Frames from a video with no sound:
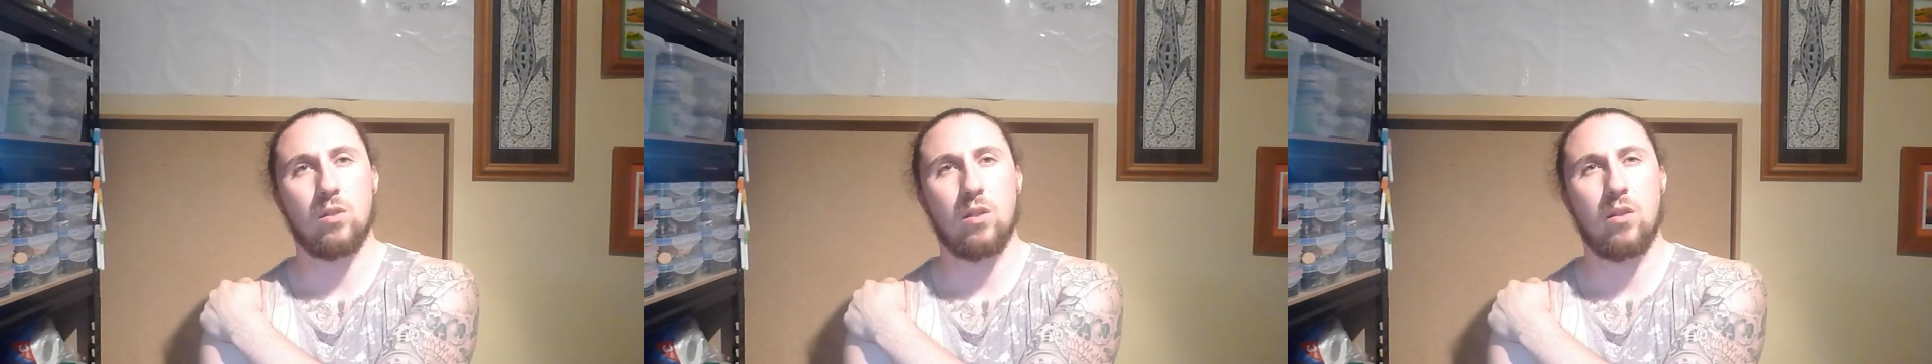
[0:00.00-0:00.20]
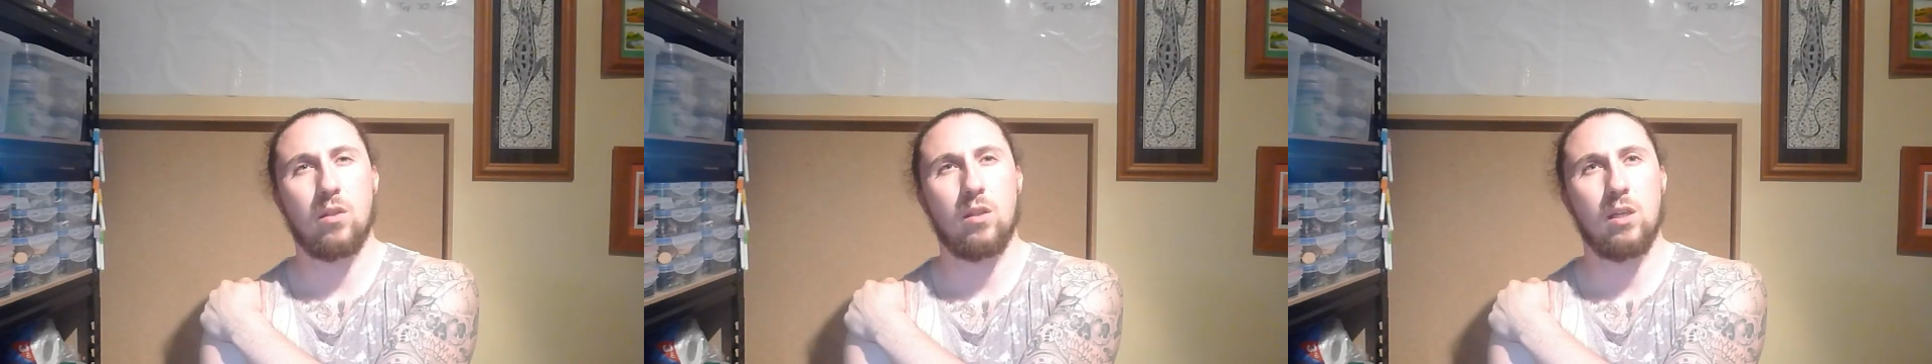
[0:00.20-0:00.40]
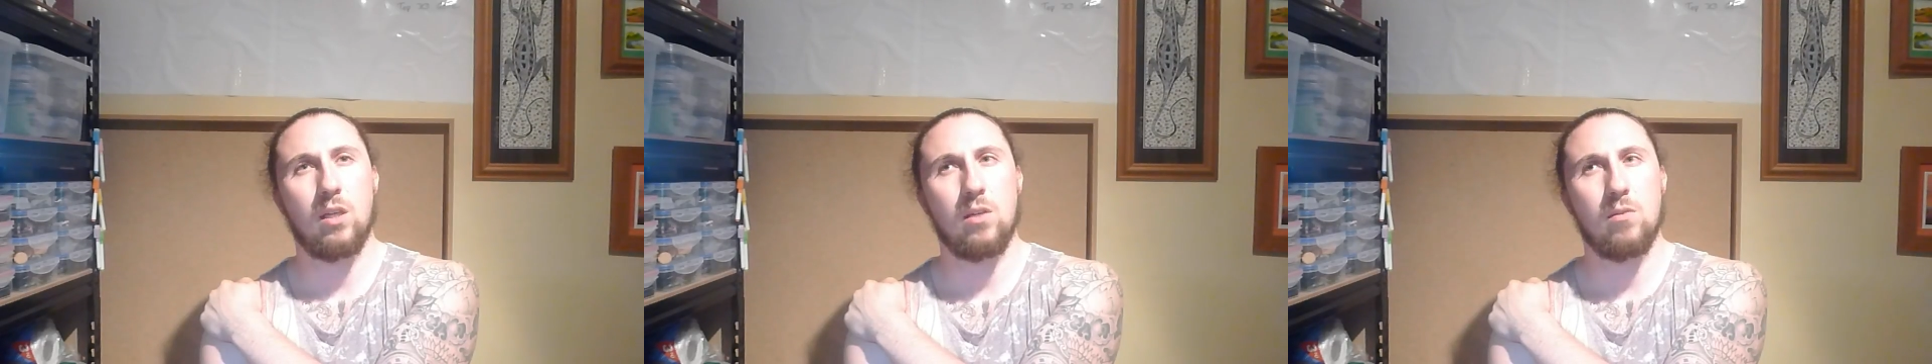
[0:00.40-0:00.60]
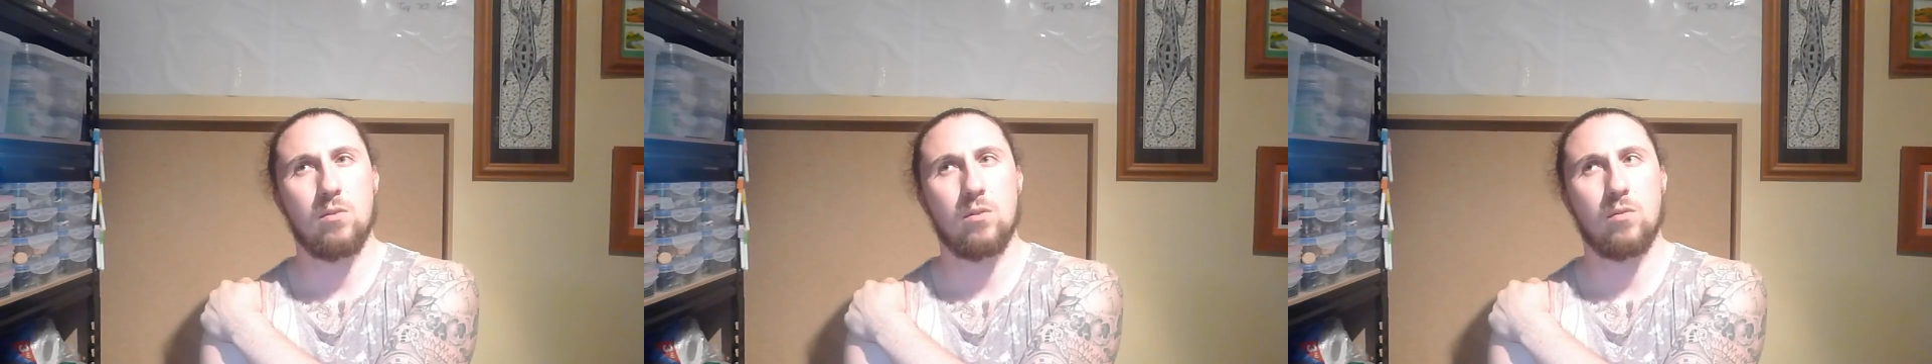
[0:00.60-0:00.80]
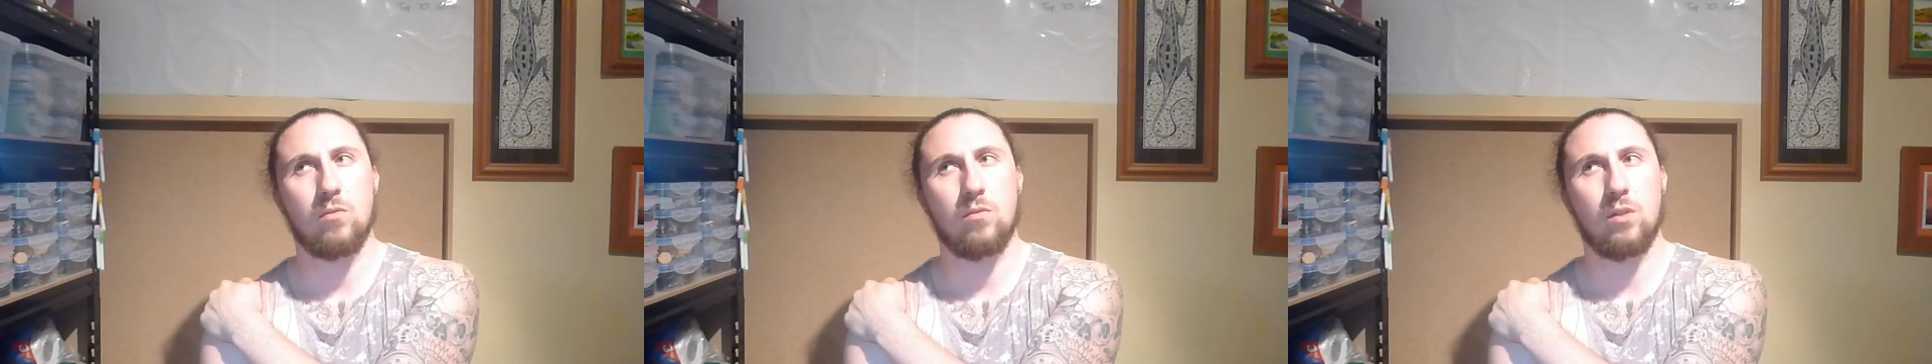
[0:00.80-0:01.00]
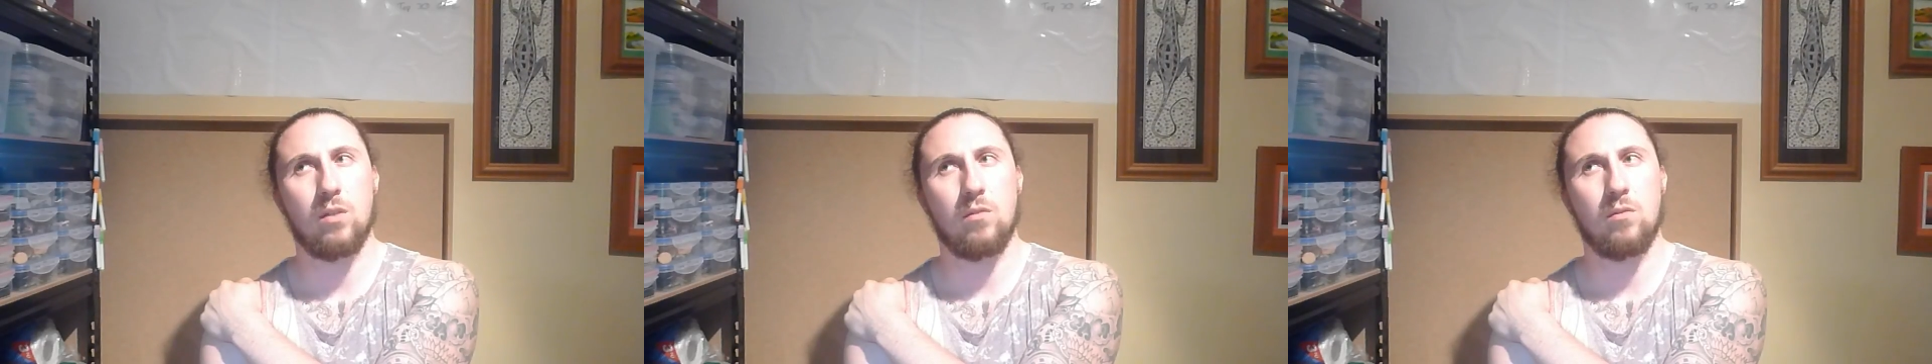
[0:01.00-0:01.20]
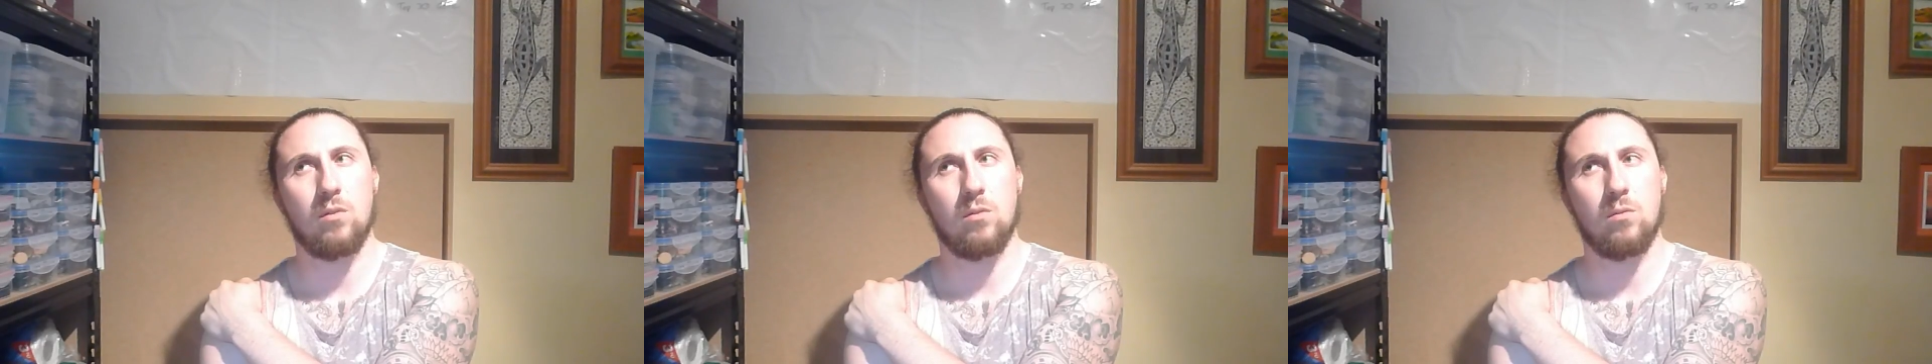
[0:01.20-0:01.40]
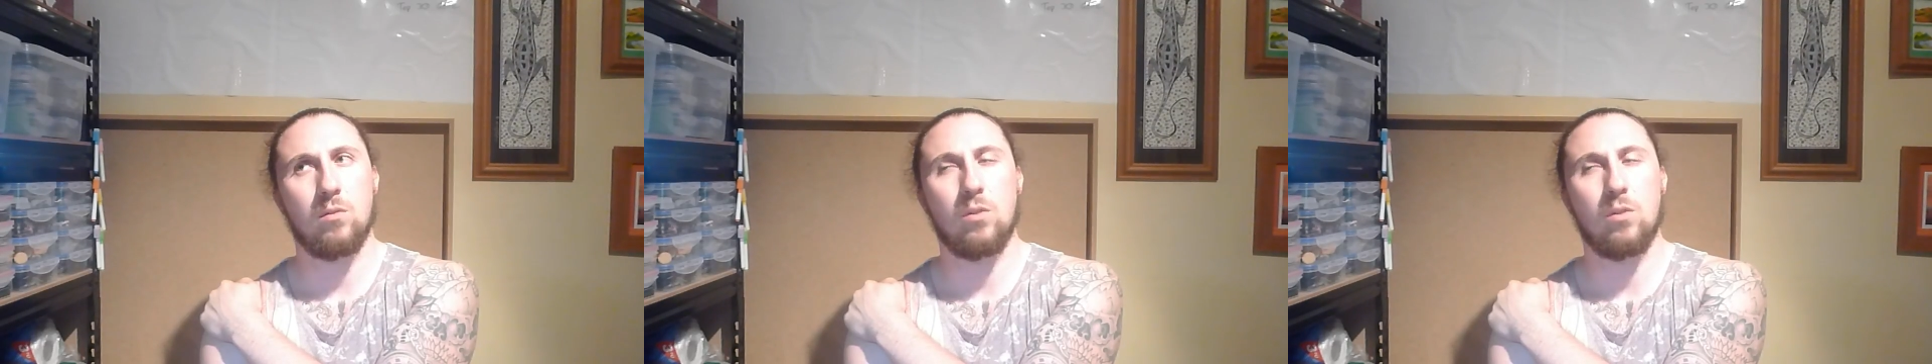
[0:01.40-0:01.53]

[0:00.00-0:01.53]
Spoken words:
I think it was a 5-0.